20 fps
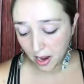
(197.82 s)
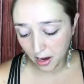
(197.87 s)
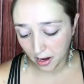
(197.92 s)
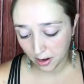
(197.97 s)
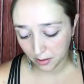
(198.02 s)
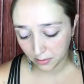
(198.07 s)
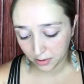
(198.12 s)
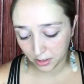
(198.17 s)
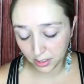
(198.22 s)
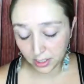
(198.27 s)

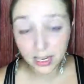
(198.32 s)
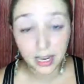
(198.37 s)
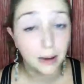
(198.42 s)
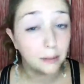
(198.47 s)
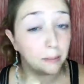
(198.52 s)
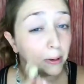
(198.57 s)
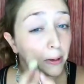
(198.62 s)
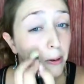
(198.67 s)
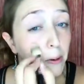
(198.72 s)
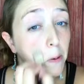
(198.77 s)
And I'm just
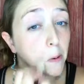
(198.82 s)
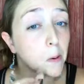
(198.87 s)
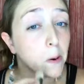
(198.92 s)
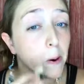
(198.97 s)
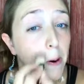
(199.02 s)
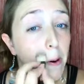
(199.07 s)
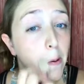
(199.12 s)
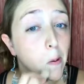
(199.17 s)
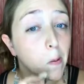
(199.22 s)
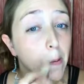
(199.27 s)
dabbing it
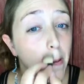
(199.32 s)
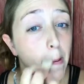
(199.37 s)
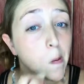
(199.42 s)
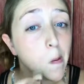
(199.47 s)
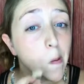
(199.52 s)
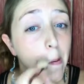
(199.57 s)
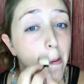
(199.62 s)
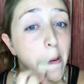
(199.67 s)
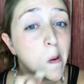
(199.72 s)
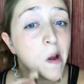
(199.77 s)
around.
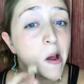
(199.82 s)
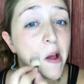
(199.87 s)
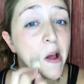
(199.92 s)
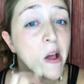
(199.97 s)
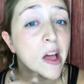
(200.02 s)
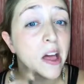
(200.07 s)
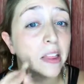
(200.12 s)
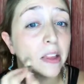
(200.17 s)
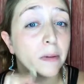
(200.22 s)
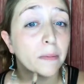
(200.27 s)

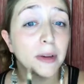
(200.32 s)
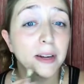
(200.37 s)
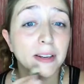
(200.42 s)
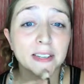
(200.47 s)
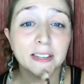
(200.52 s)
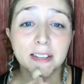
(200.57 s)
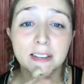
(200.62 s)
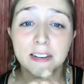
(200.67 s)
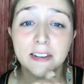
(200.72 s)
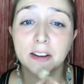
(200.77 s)
And then I'm
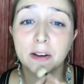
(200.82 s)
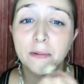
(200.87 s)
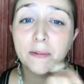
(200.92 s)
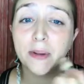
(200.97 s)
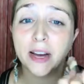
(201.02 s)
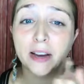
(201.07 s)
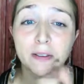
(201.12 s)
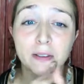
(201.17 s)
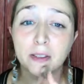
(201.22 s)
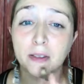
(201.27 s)
actually going to go
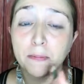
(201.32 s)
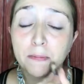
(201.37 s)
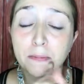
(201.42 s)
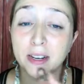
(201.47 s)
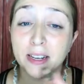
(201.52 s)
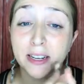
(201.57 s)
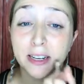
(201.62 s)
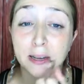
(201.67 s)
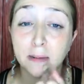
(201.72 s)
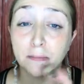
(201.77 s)
back with a
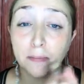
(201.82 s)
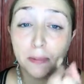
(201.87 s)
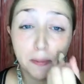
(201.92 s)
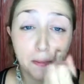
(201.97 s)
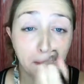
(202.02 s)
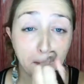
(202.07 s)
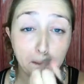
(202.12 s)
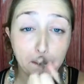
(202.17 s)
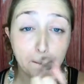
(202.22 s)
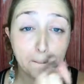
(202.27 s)
blending
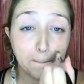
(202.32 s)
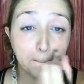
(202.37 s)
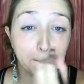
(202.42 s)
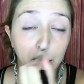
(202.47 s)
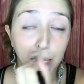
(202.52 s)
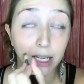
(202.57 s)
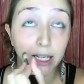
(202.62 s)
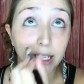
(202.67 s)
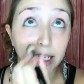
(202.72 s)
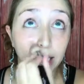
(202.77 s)

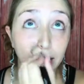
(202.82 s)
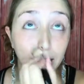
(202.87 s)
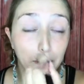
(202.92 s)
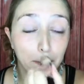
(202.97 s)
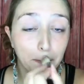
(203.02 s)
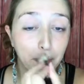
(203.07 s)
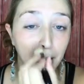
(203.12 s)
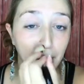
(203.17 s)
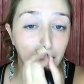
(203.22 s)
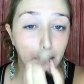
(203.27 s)

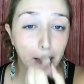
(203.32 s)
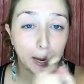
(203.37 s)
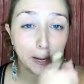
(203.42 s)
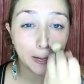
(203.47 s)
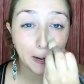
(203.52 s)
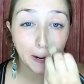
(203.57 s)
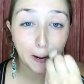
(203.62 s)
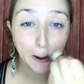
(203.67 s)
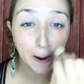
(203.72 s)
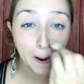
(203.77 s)
bud
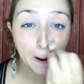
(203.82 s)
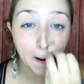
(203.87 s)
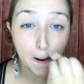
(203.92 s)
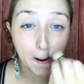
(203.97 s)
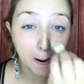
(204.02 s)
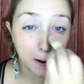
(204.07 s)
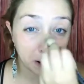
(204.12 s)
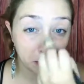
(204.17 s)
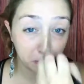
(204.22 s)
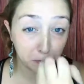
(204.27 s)
to go
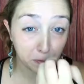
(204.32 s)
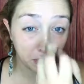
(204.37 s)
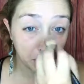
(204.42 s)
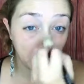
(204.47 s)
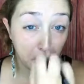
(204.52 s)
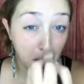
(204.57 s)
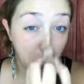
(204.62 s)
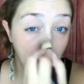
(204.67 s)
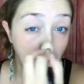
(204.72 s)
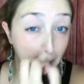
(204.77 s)
a little
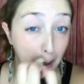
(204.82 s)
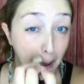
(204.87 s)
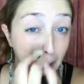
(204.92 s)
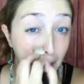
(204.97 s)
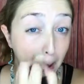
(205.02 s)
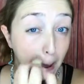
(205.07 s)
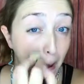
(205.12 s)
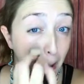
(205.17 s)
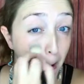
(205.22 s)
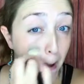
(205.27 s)
bit
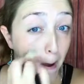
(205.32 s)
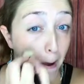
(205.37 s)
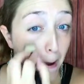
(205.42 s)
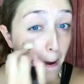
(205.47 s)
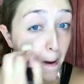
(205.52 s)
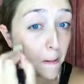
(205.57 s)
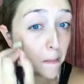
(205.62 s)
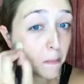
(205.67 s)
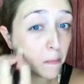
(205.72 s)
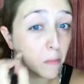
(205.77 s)

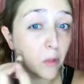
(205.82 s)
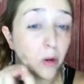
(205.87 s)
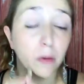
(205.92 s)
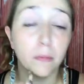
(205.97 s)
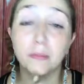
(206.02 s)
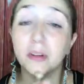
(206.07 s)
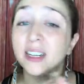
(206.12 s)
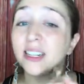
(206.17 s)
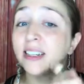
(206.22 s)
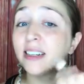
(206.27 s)
more
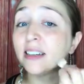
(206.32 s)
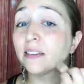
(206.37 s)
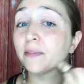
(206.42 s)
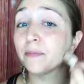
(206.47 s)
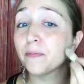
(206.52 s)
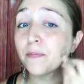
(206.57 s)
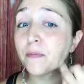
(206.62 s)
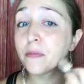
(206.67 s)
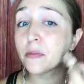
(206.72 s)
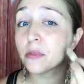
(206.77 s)
blending.
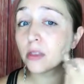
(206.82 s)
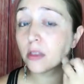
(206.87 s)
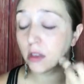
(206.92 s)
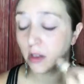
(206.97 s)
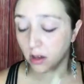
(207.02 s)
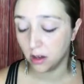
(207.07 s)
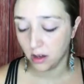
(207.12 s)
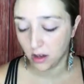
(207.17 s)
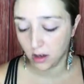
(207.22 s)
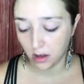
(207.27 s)

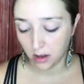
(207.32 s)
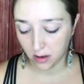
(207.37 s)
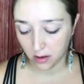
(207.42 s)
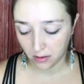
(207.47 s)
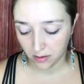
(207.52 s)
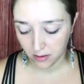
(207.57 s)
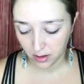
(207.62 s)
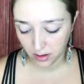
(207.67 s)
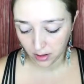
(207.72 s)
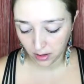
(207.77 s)

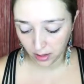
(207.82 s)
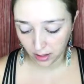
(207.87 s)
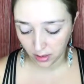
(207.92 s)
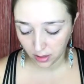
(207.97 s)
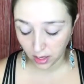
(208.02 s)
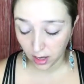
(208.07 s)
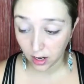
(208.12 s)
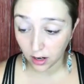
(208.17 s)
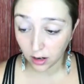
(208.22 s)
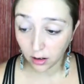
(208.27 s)

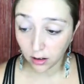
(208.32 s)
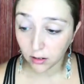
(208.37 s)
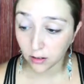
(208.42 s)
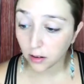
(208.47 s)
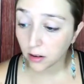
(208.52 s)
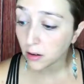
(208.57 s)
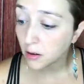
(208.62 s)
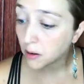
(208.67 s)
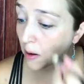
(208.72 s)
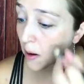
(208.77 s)
Get that all
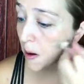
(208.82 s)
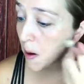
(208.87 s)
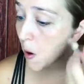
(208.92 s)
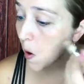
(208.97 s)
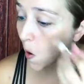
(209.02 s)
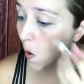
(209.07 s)
on.